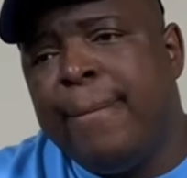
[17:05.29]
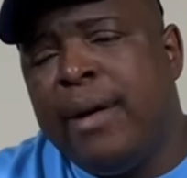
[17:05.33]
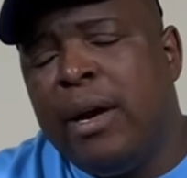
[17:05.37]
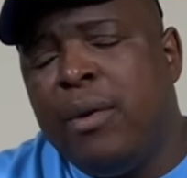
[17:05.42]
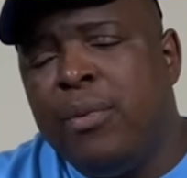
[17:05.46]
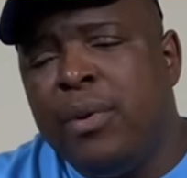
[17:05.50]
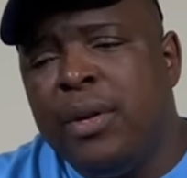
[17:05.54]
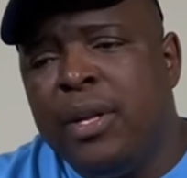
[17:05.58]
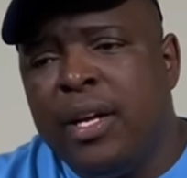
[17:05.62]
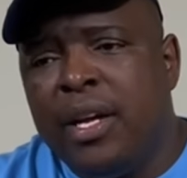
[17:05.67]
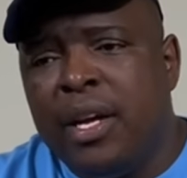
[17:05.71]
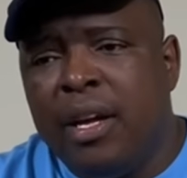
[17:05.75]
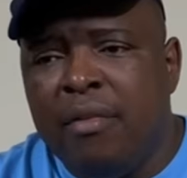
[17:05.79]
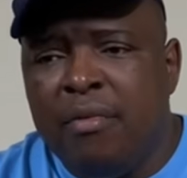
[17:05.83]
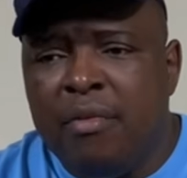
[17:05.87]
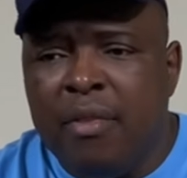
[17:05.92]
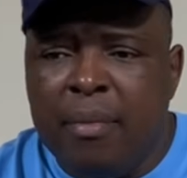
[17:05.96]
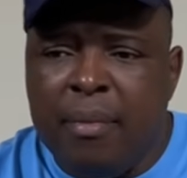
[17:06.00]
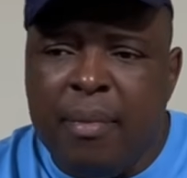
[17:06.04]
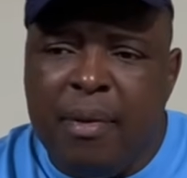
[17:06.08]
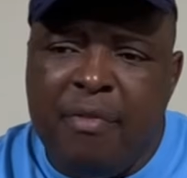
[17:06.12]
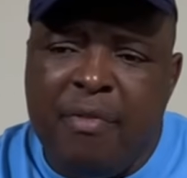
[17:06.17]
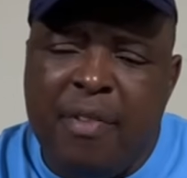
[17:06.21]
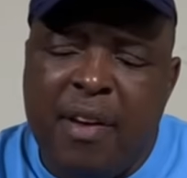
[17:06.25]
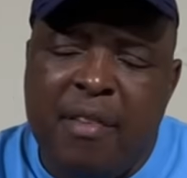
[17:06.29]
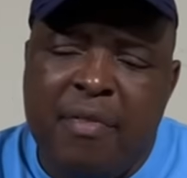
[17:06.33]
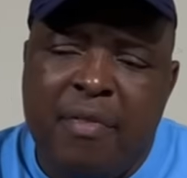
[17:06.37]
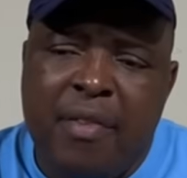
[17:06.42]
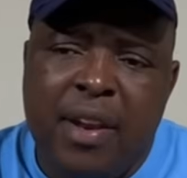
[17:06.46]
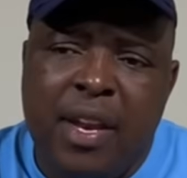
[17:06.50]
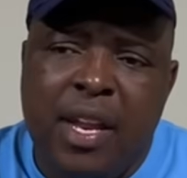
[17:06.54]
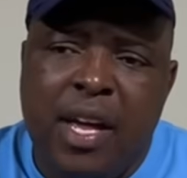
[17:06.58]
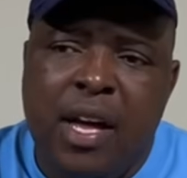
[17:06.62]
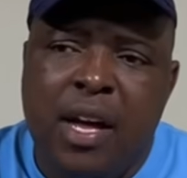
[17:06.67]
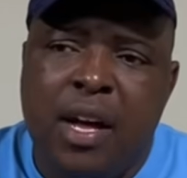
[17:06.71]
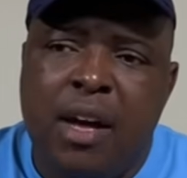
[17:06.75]
will give him a
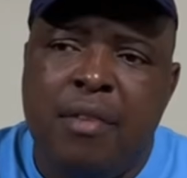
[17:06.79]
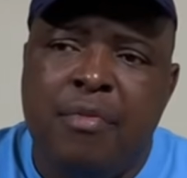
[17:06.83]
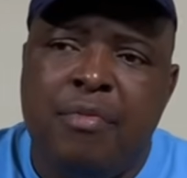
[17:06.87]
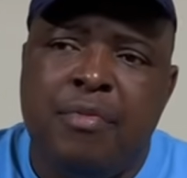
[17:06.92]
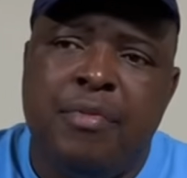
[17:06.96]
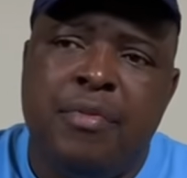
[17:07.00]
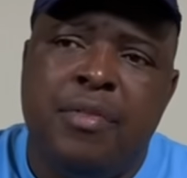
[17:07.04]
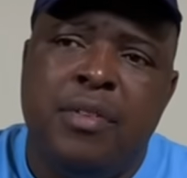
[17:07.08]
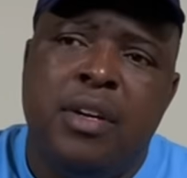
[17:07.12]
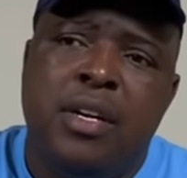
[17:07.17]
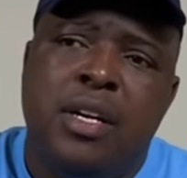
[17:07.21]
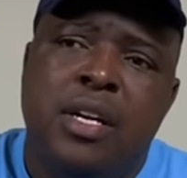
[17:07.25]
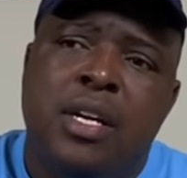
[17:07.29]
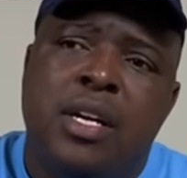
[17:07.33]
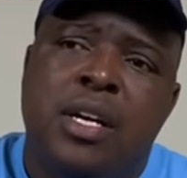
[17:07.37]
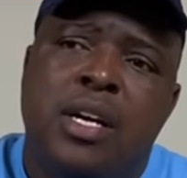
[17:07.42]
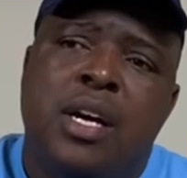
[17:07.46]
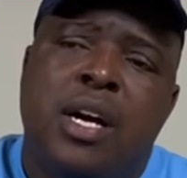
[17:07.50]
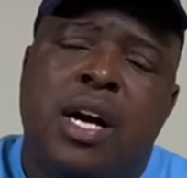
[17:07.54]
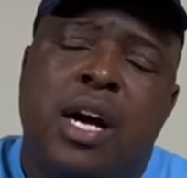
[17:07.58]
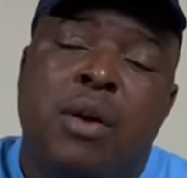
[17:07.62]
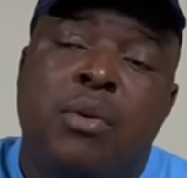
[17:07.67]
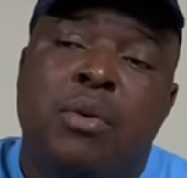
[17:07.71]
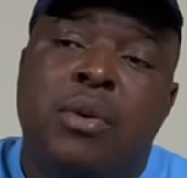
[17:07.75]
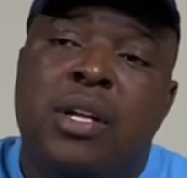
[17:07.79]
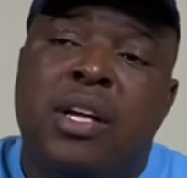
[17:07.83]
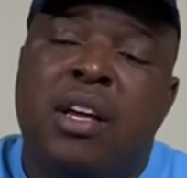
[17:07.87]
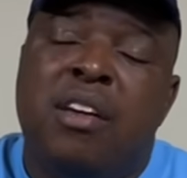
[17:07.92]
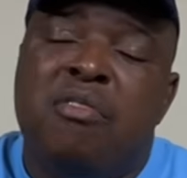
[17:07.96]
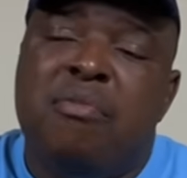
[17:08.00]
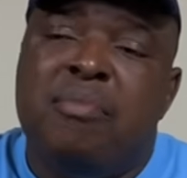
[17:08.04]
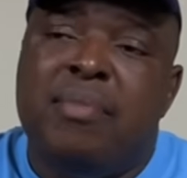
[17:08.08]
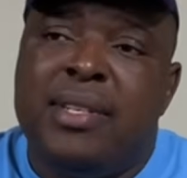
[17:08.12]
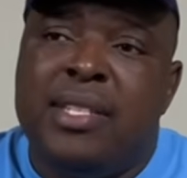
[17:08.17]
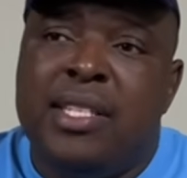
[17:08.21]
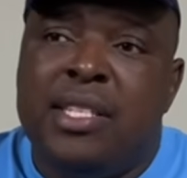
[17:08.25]
5.5. I will
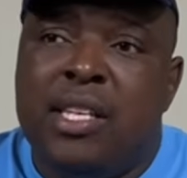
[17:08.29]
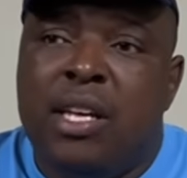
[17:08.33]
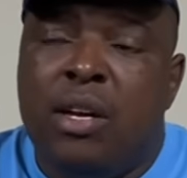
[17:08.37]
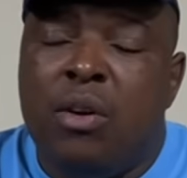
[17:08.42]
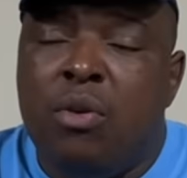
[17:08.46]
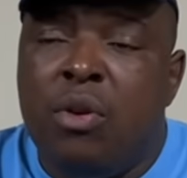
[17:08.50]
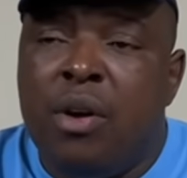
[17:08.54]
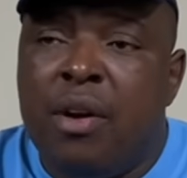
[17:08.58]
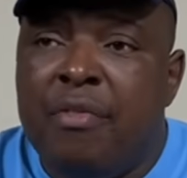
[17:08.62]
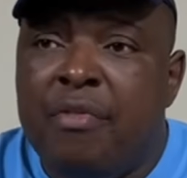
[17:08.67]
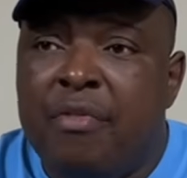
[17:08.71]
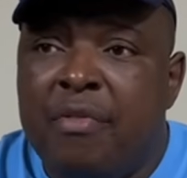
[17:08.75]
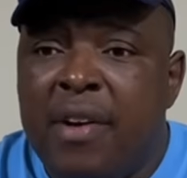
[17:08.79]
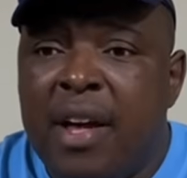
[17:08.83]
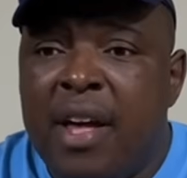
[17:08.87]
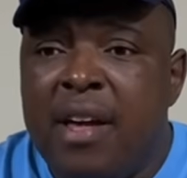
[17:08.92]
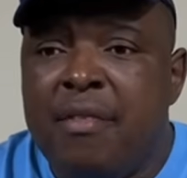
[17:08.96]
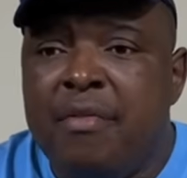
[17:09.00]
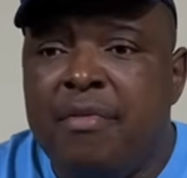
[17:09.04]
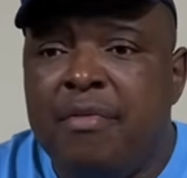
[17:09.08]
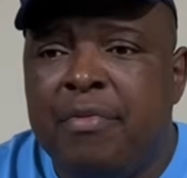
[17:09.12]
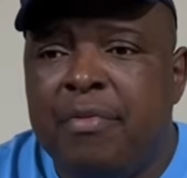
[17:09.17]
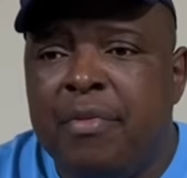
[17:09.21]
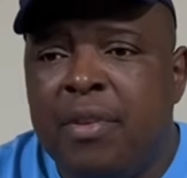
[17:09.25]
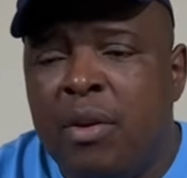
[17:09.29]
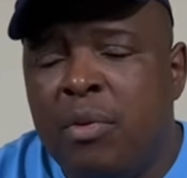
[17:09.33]
give Maseko a 5.